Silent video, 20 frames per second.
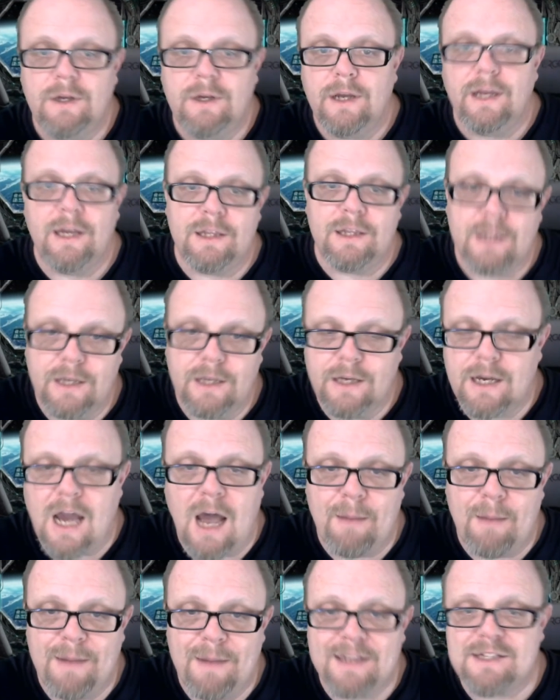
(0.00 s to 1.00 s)
in the
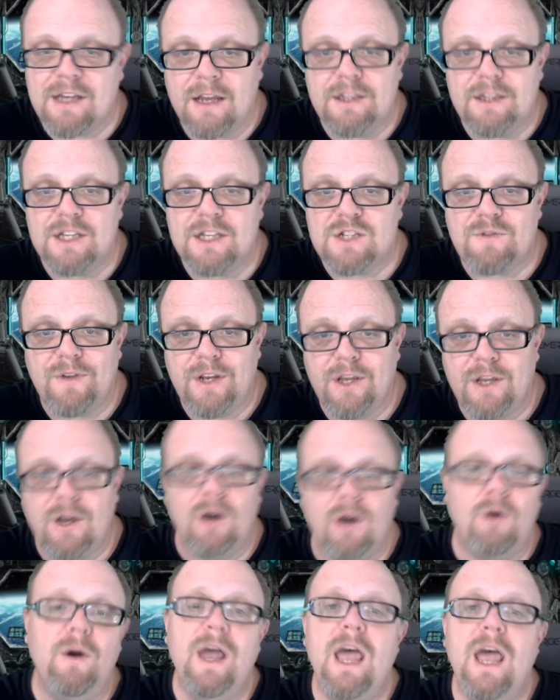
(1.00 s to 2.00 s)
comments on this
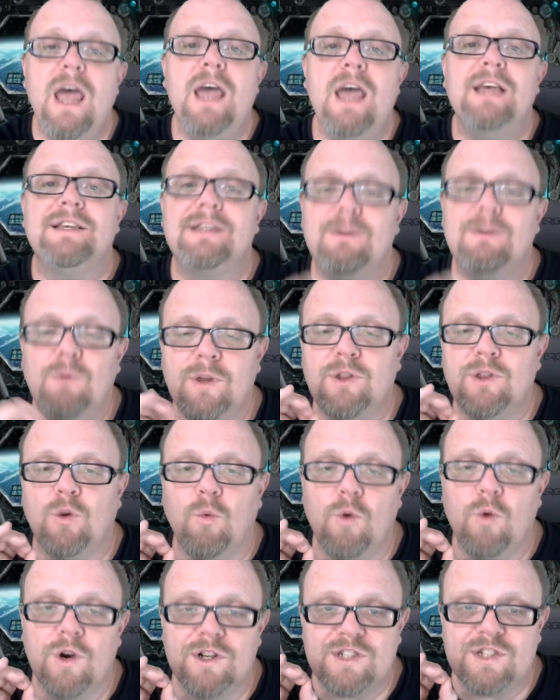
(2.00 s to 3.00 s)
video with the
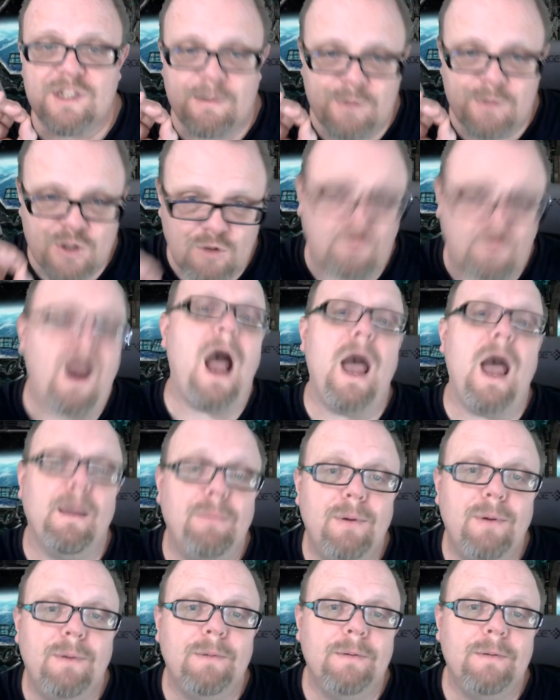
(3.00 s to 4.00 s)
word subscribe,
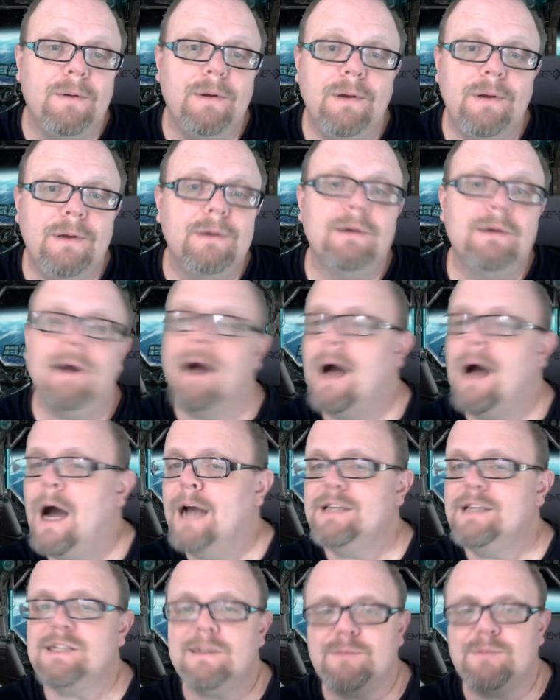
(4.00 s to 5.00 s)

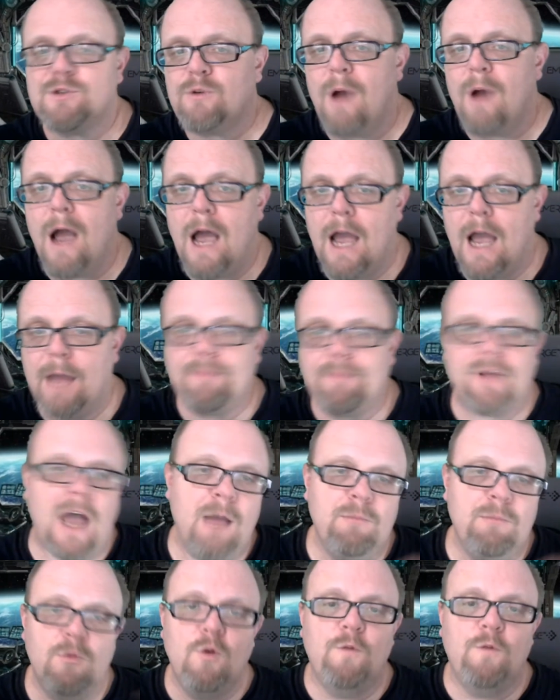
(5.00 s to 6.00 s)
I subscribed, I
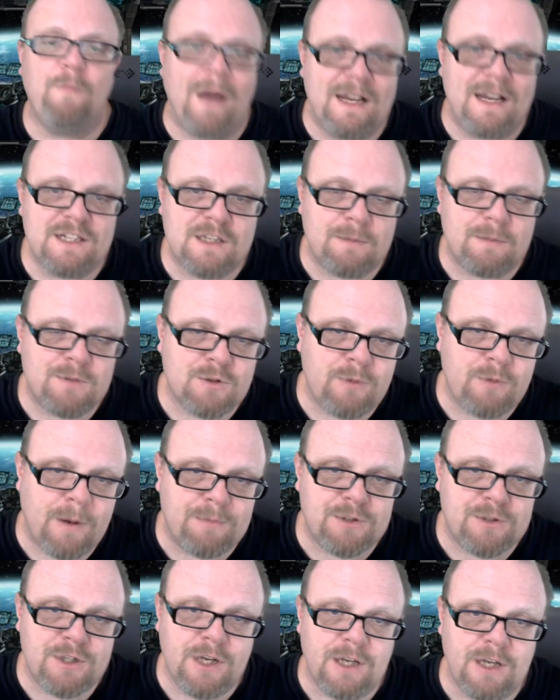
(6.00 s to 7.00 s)
moved my
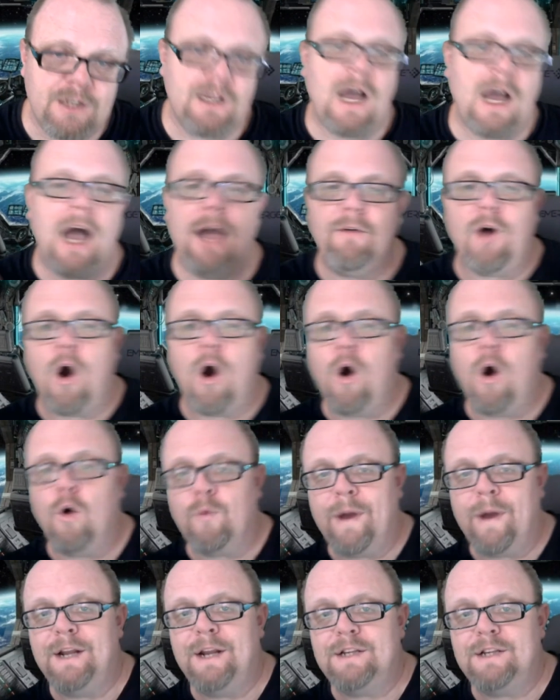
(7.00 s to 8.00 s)
subscription, I've
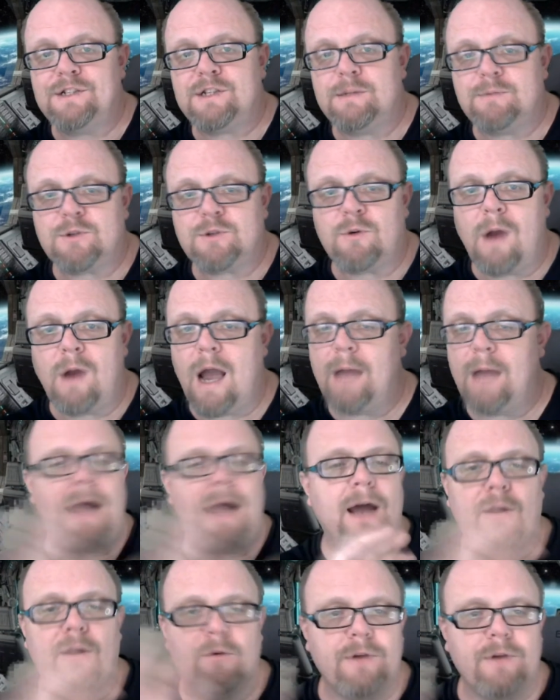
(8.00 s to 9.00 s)
already subscribed,
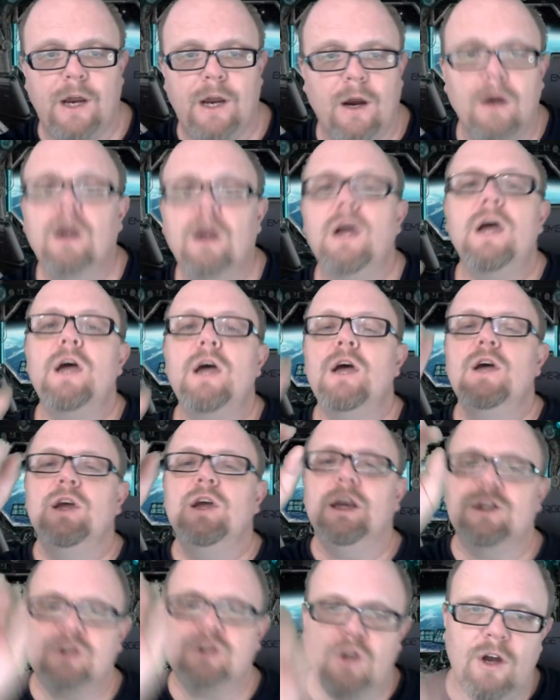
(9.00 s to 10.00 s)
I don't care.
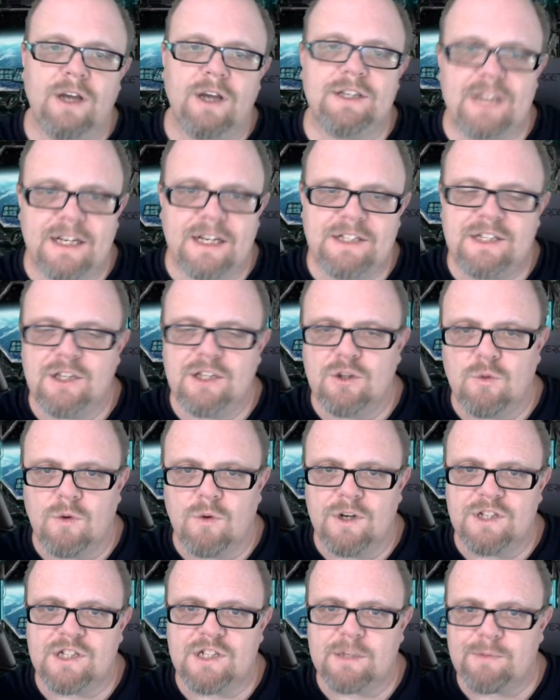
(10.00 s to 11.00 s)
As long as I see the
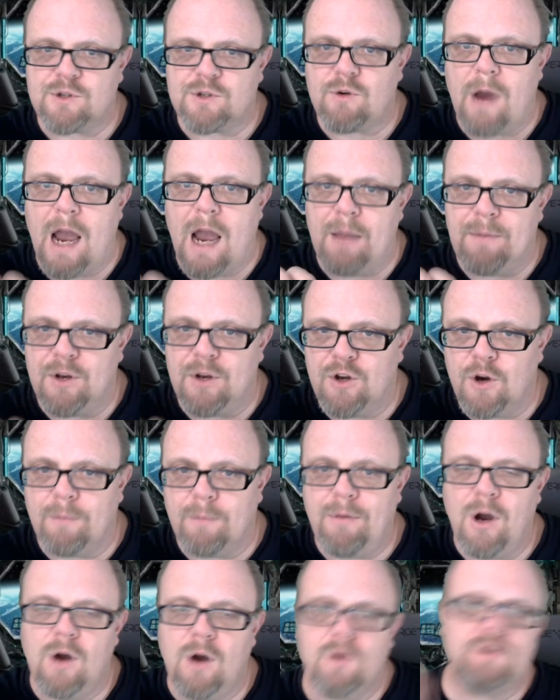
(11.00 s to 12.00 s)
word subscribe in your
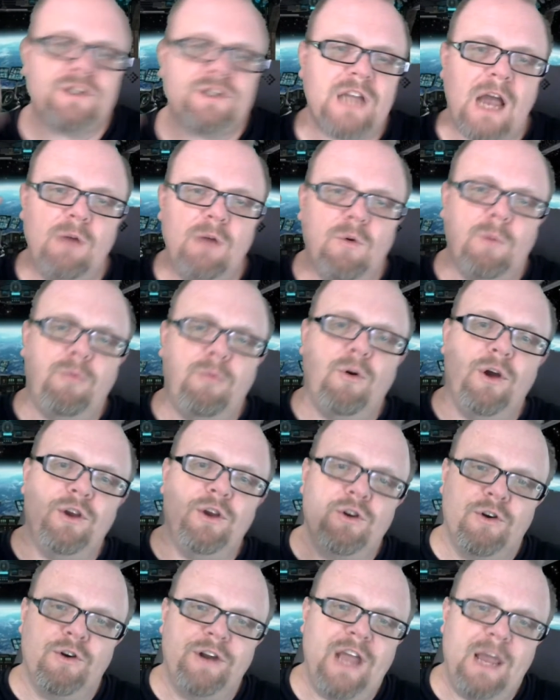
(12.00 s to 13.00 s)
post, I will put
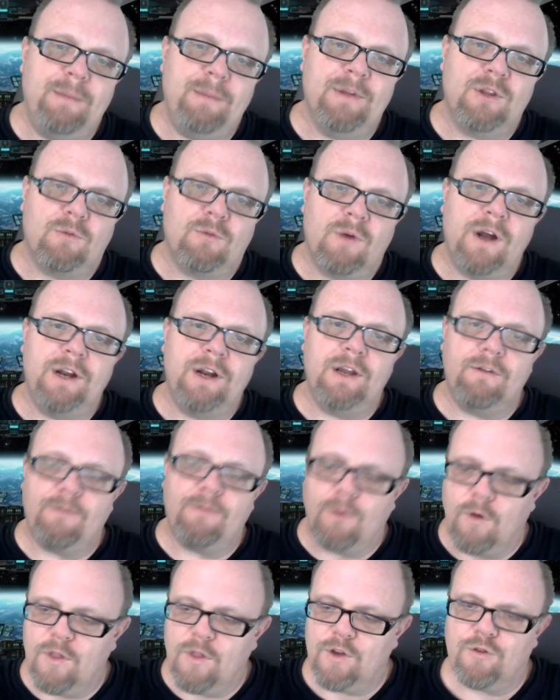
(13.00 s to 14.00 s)
your name in the running
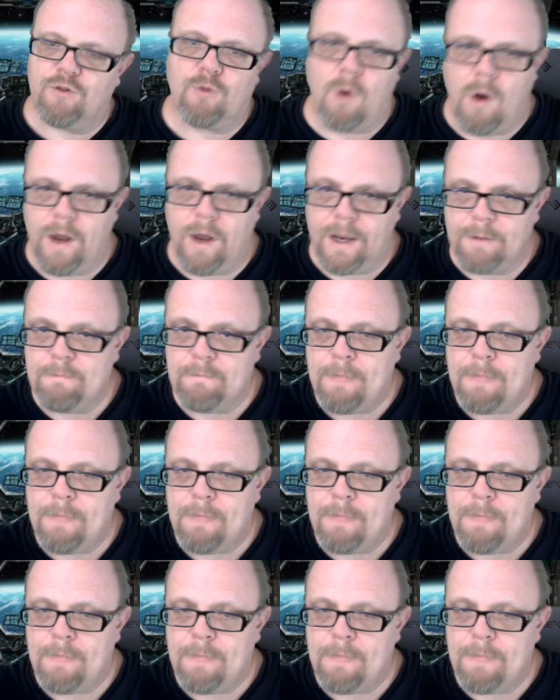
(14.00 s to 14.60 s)
for the drawing.